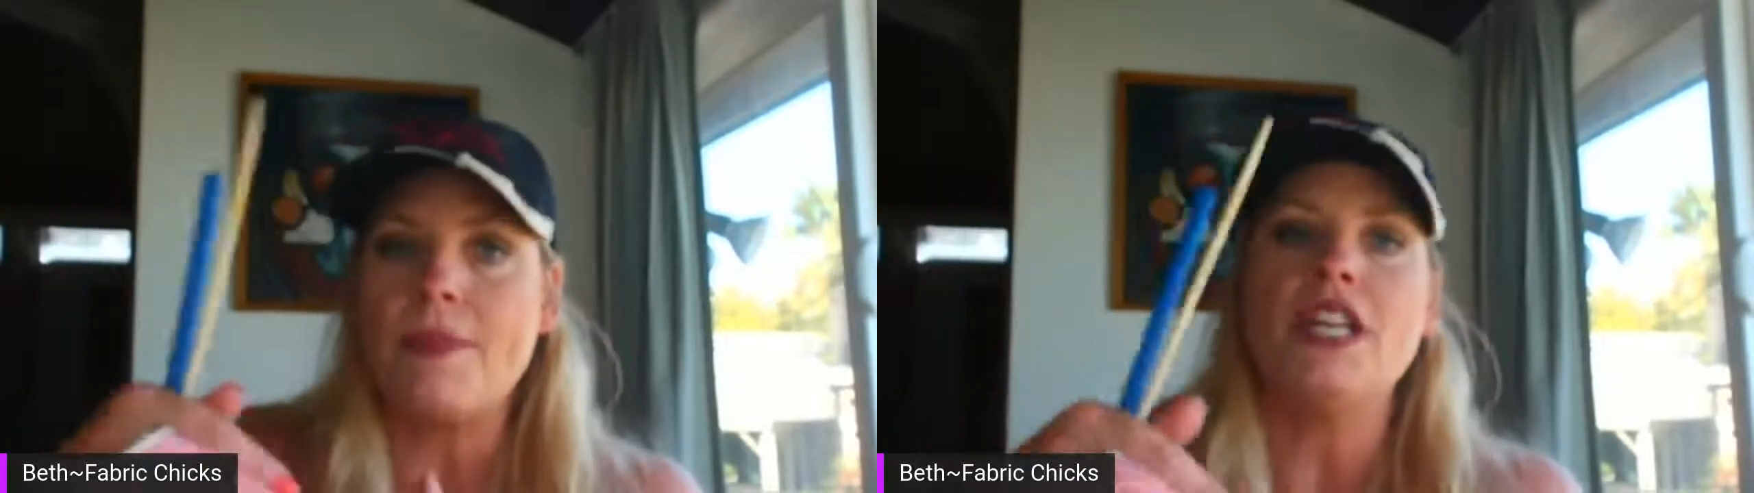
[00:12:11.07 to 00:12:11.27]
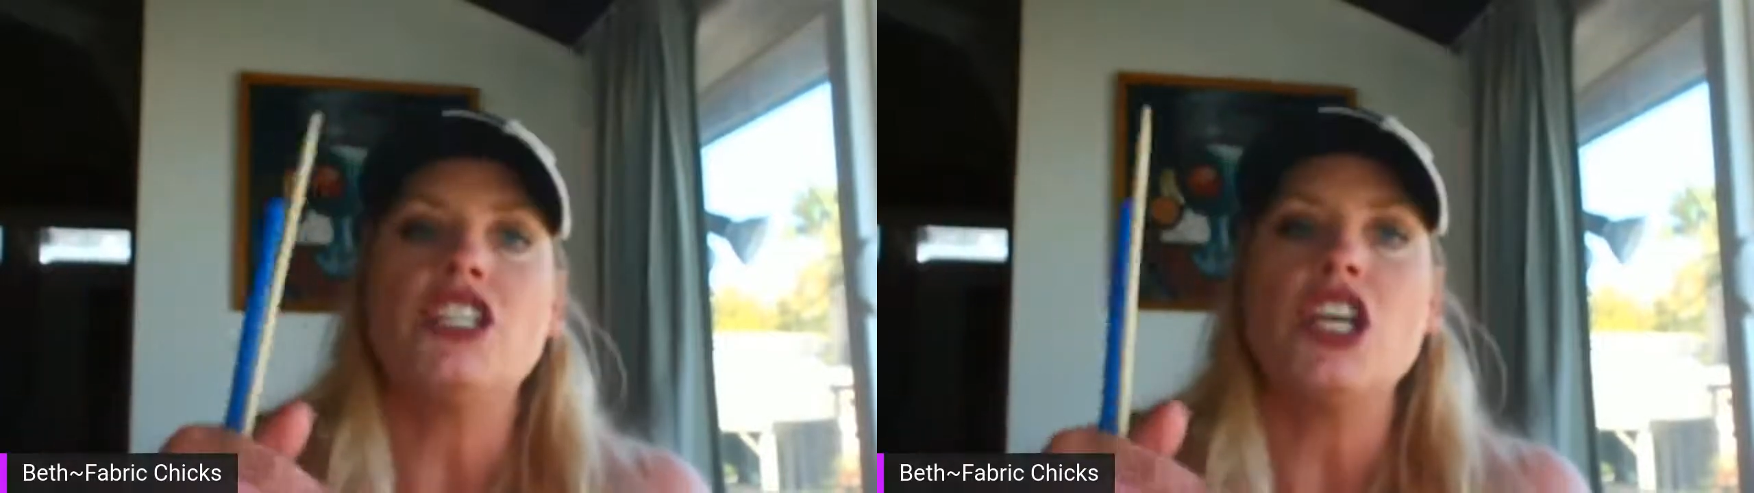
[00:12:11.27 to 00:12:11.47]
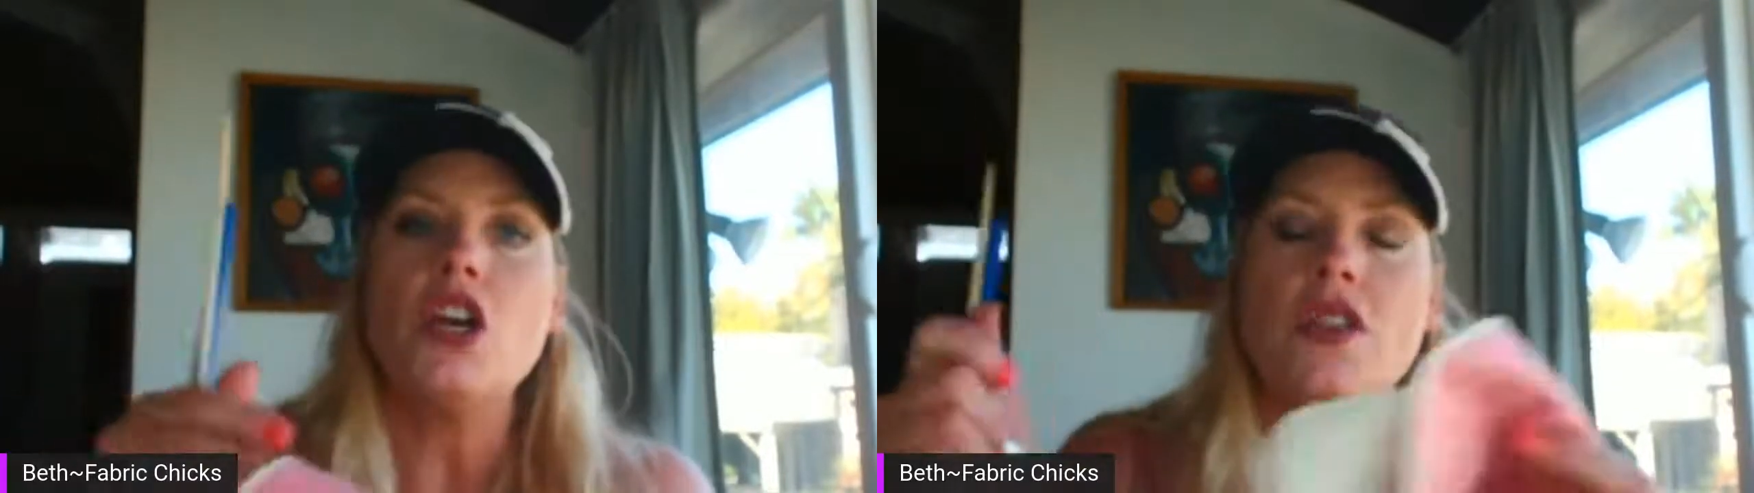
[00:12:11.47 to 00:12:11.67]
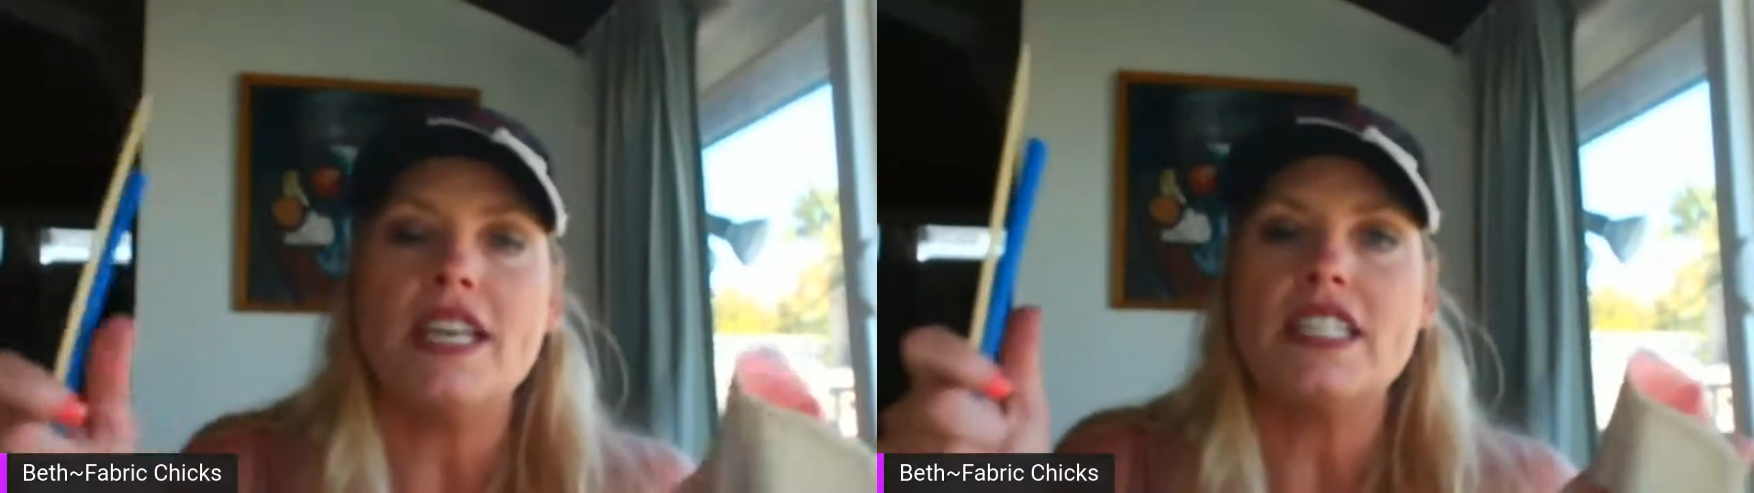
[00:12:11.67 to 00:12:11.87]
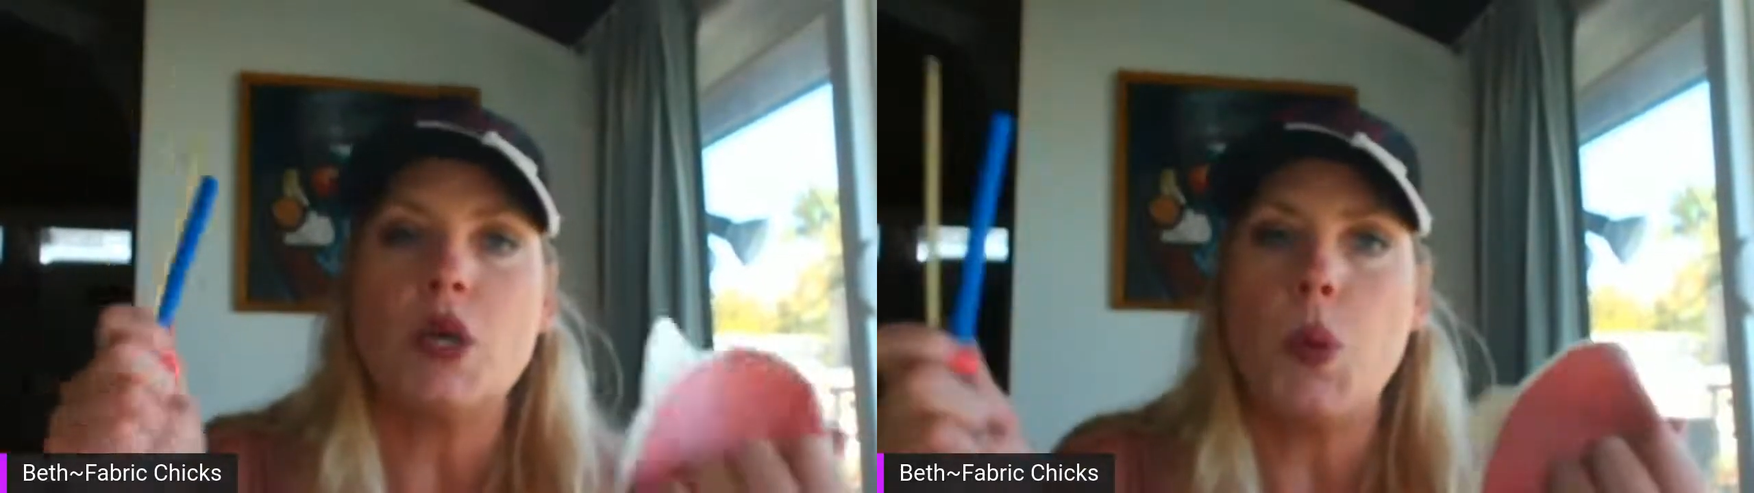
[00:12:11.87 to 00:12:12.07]
I'm going to show you
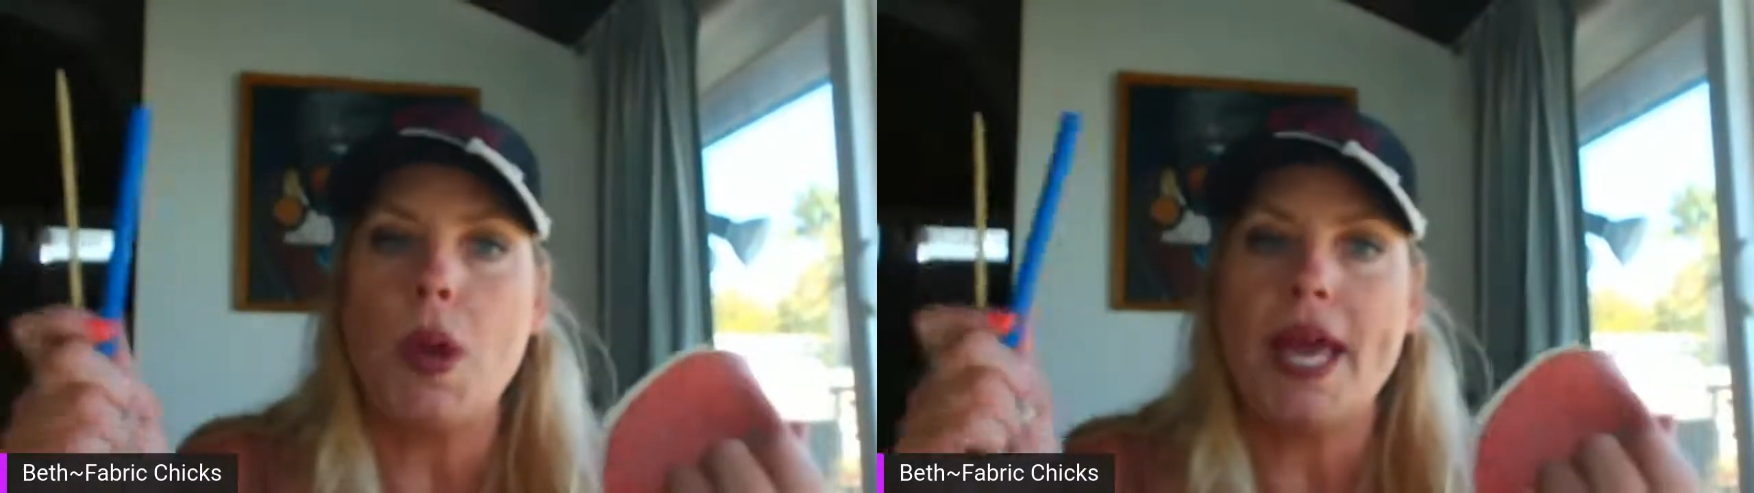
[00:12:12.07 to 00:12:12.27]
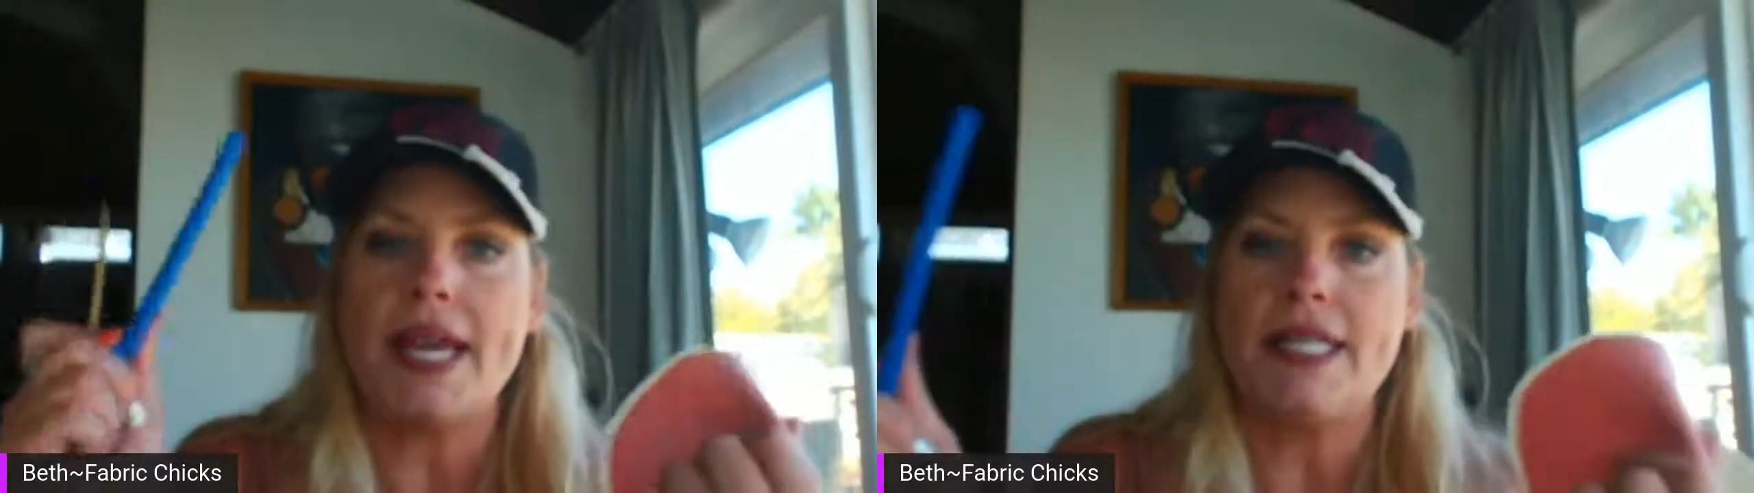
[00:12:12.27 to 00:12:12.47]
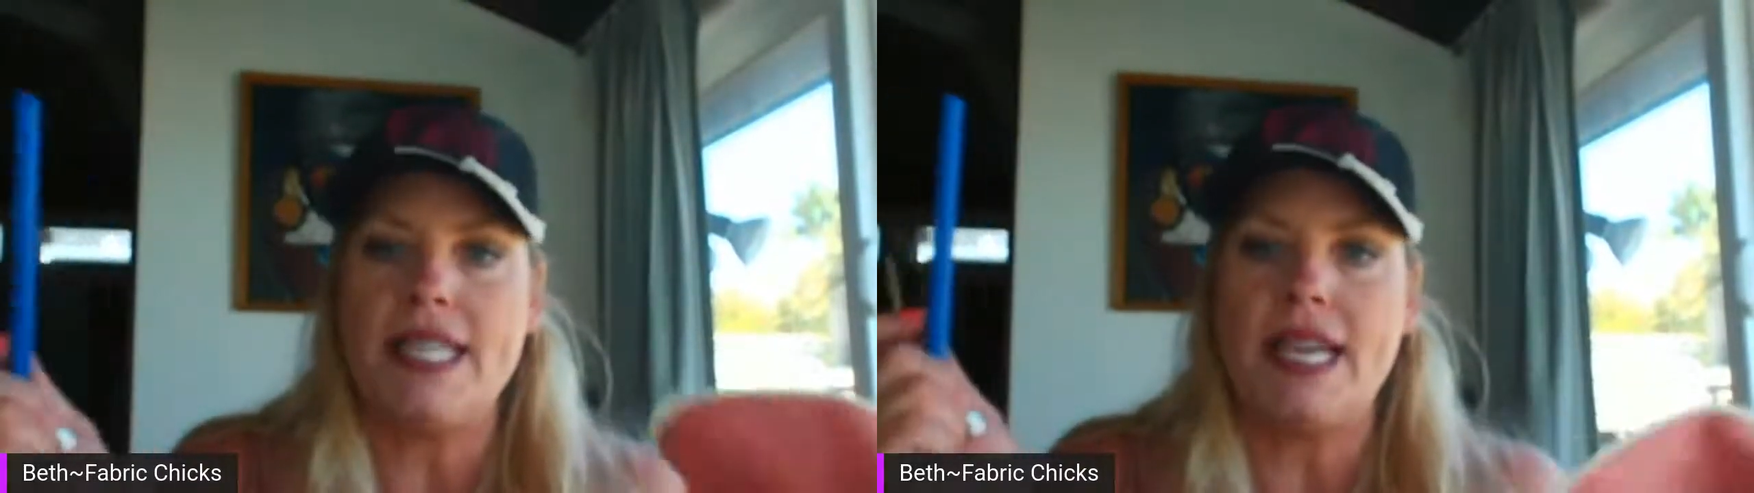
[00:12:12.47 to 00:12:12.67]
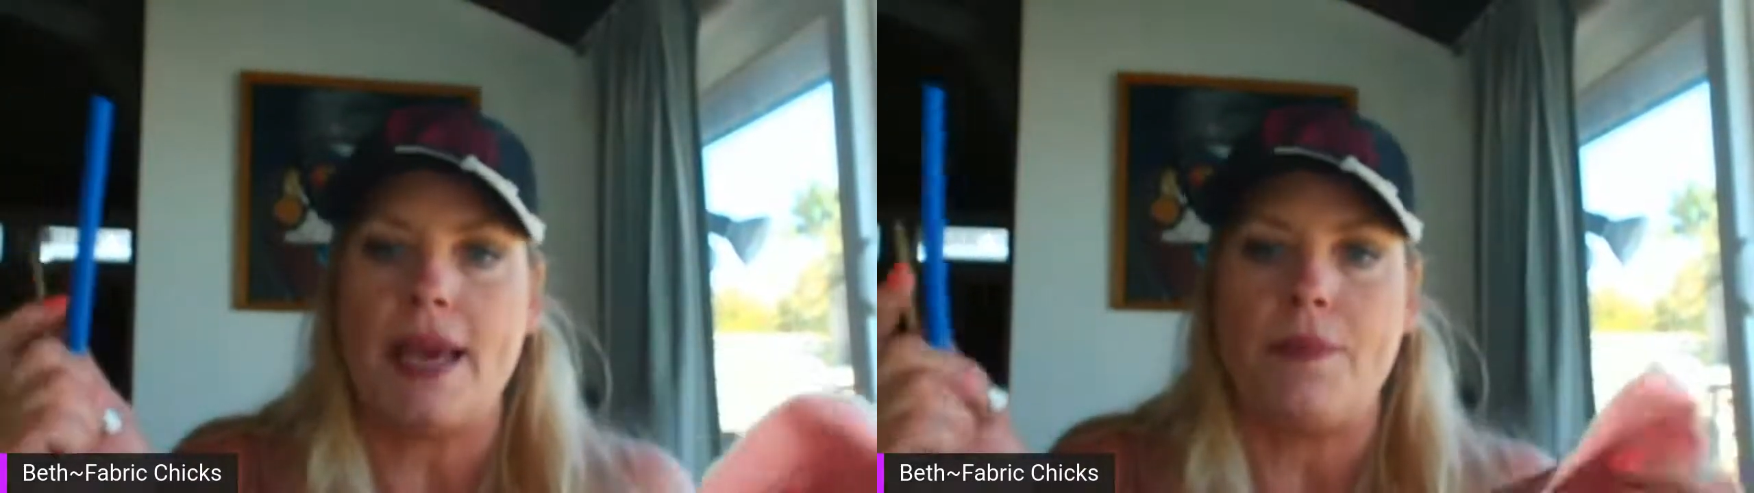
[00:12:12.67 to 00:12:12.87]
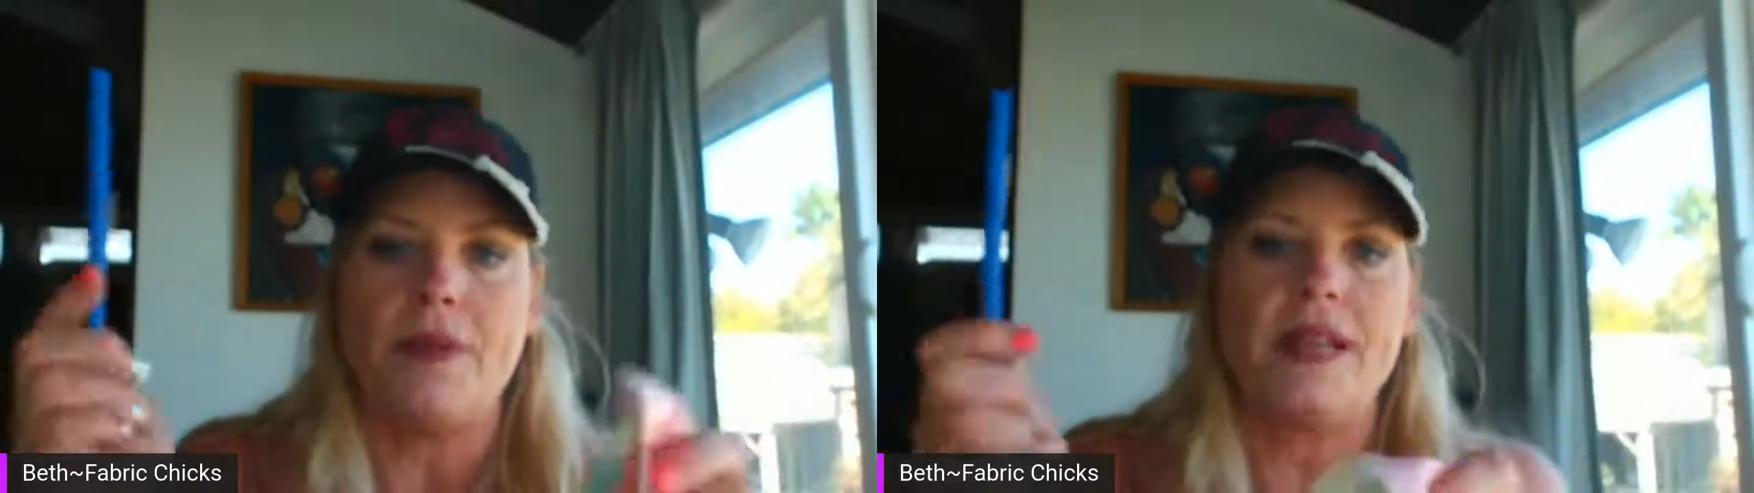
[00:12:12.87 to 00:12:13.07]
this quick tip,